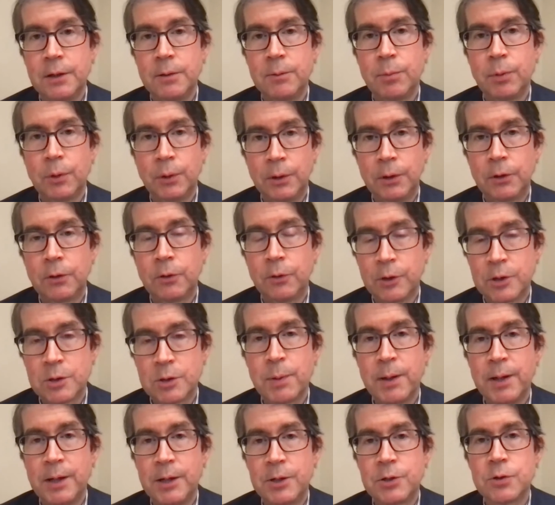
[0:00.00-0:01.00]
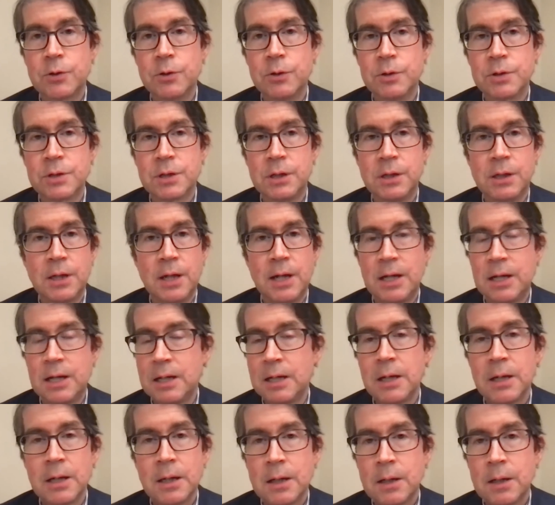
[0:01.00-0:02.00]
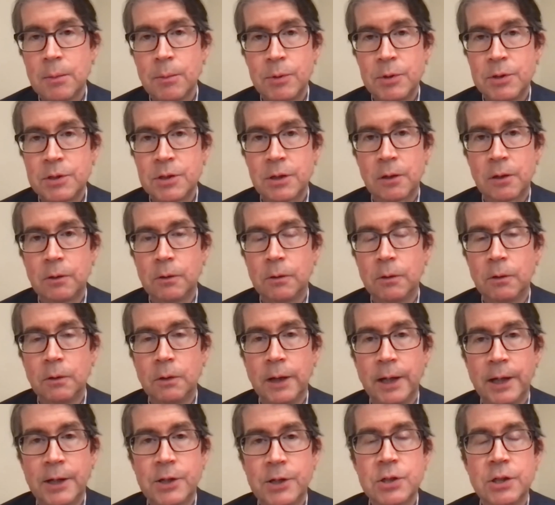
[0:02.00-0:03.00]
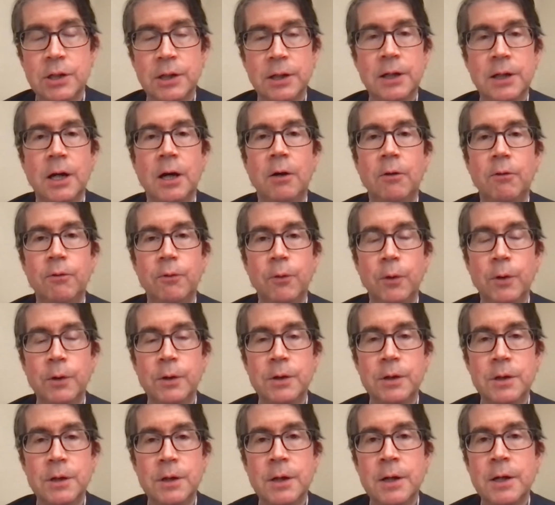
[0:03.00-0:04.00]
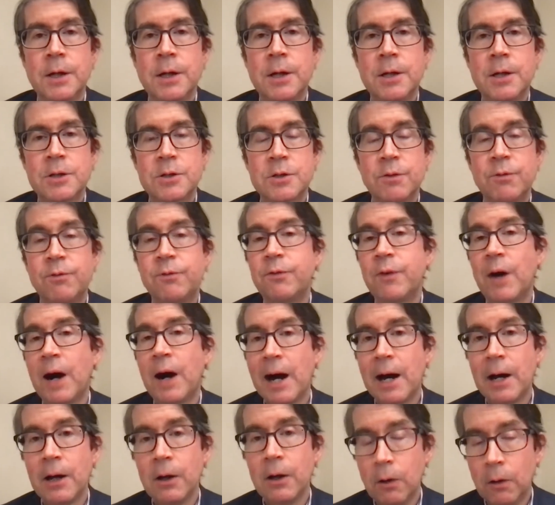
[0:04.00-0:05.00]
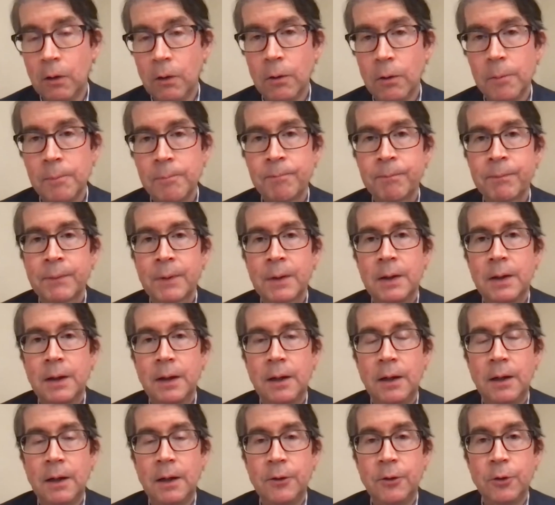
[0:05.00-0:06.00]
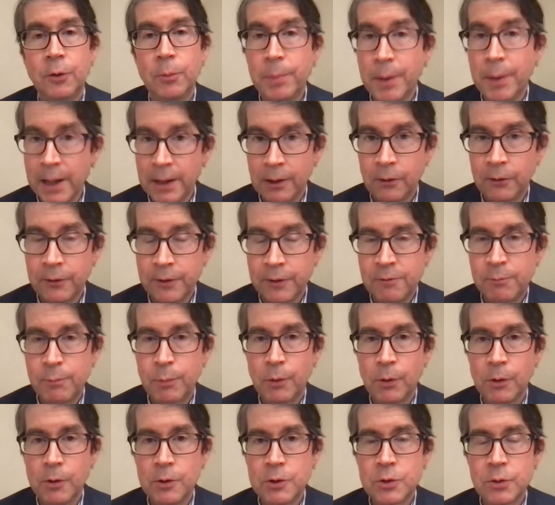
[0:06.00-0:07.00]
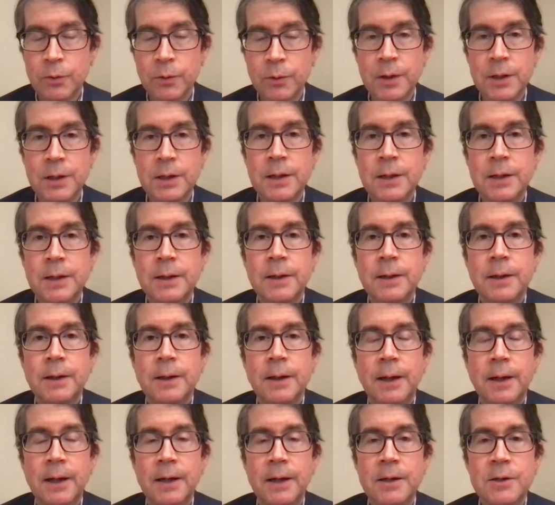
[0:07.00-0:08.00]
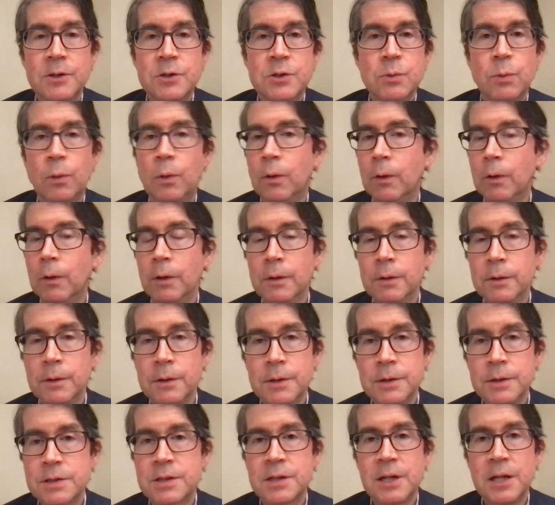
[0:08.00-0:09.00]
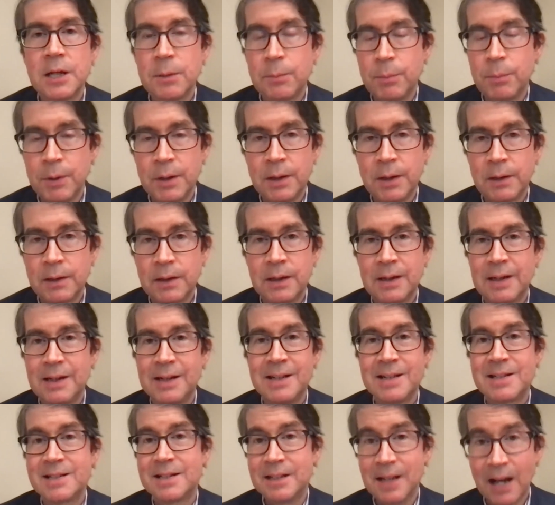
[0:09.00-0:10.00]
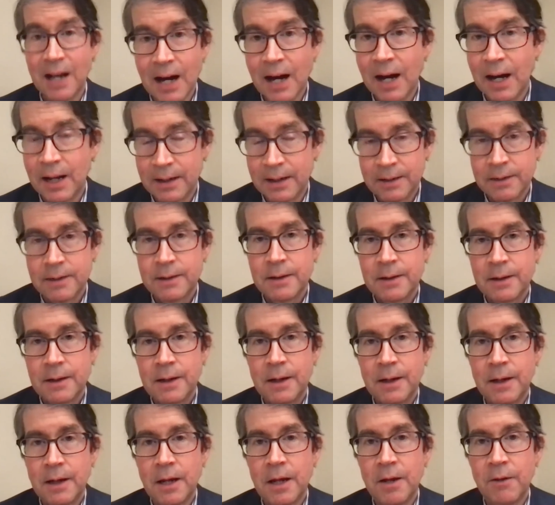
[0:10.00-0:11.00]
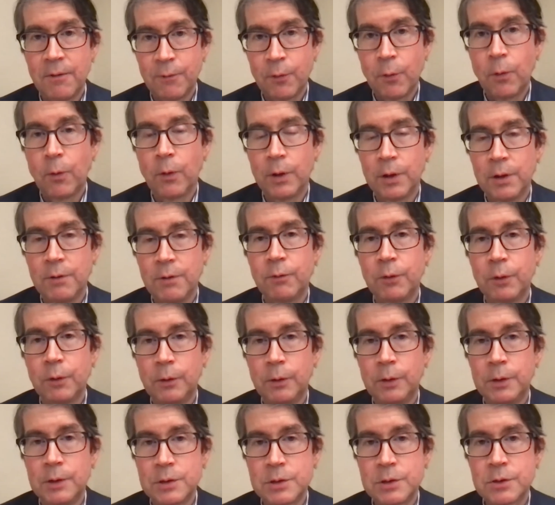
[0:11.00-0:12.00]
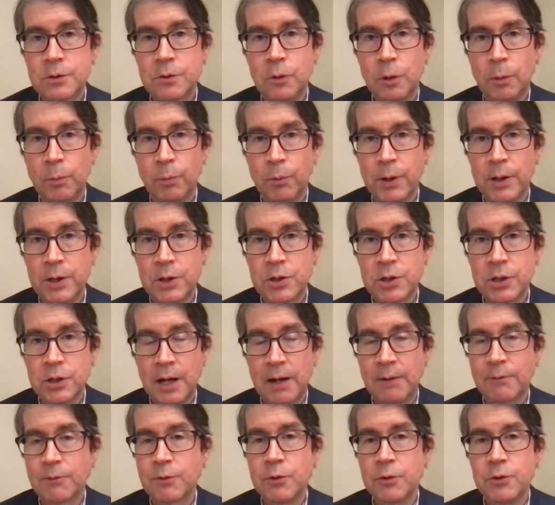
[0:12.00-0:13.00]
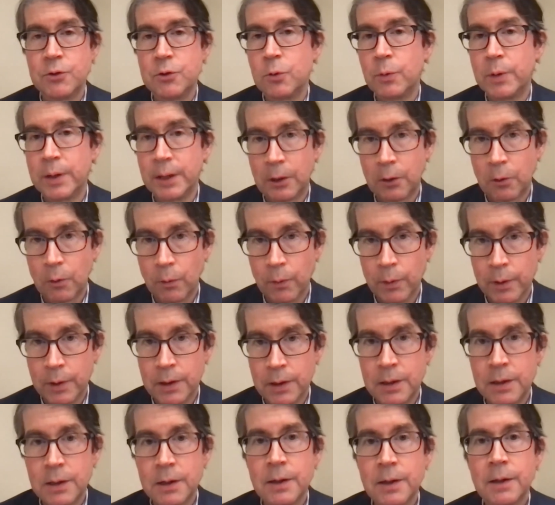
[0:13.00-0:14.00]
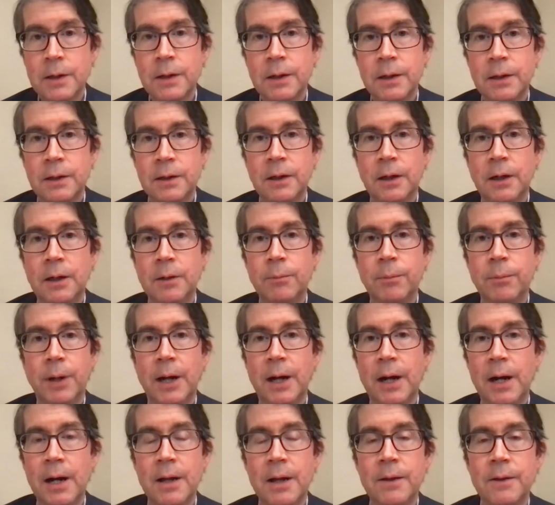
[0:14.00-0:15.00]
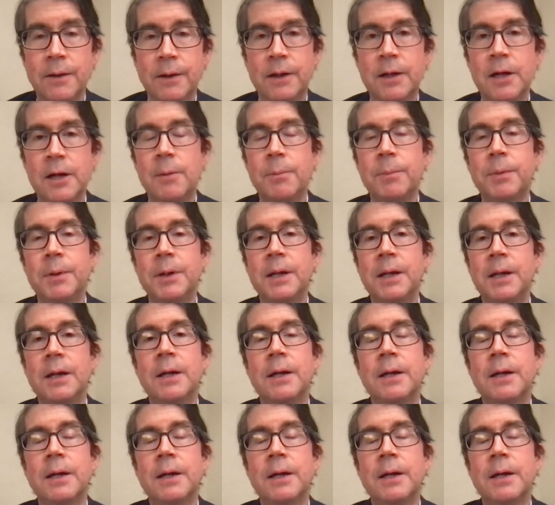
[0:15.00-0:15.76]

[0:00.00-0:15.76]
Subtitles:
political expenditures in any particular election in California to file under penalty of perjury a sworn statement that it is not a foreign influenced corporation after due inquiry done by the company.